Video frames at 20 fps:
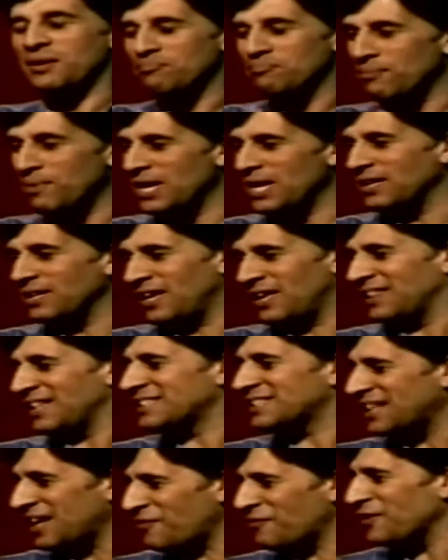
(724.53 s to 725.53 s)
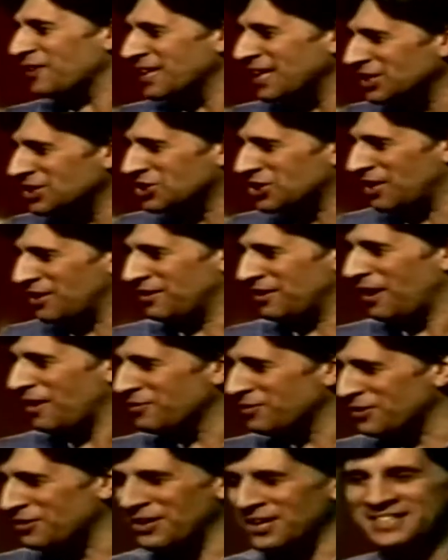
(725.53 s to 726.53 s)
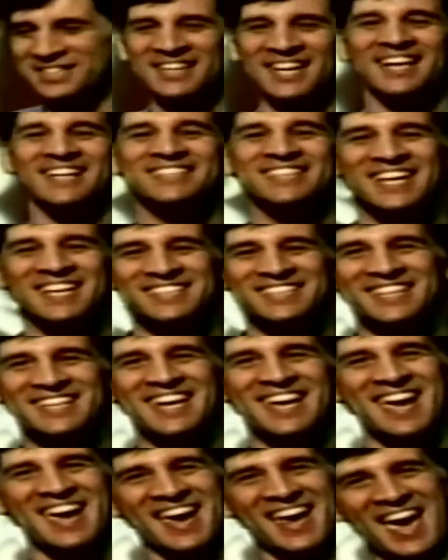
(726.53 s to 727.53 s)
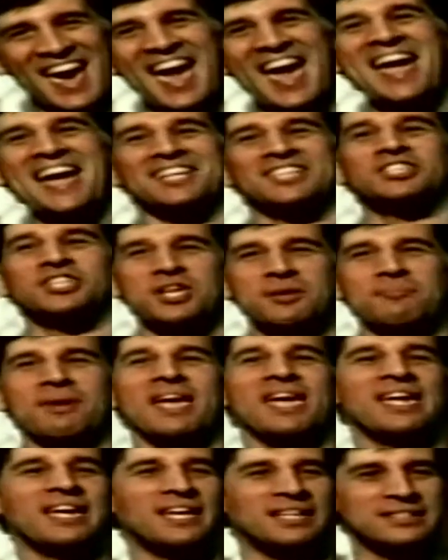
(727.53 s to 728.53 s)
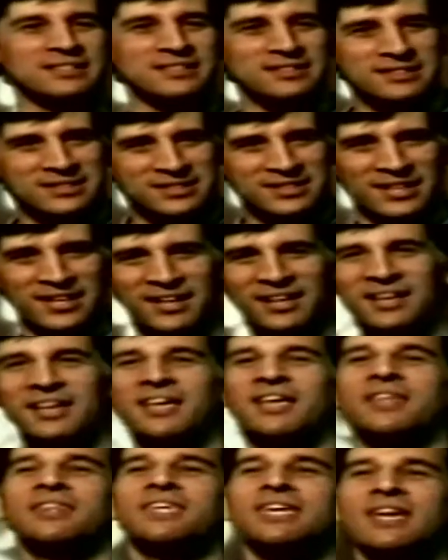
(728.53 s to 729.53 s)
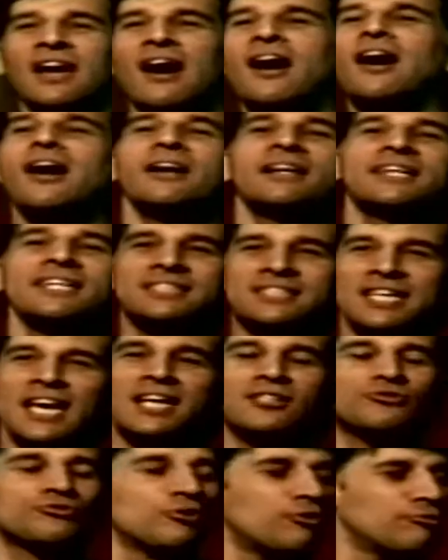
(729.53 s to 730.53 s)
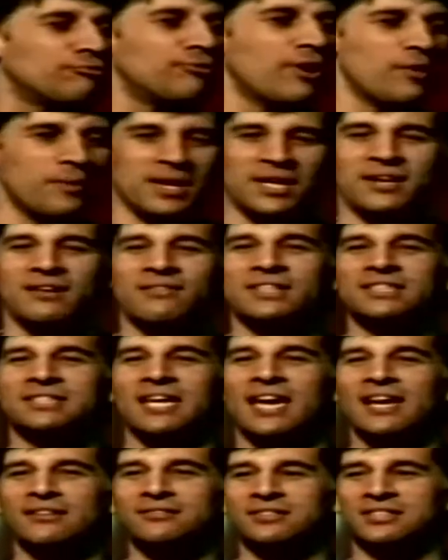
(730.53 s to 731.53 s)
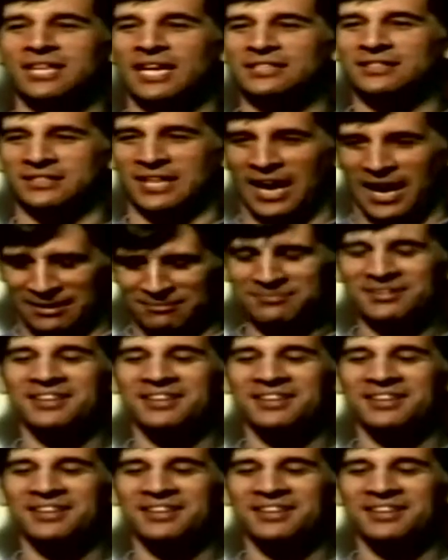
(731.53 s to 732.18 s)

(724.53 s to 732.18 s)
meaning, the definition of Croydonisation, it actually means the architectural ruin of a town centre.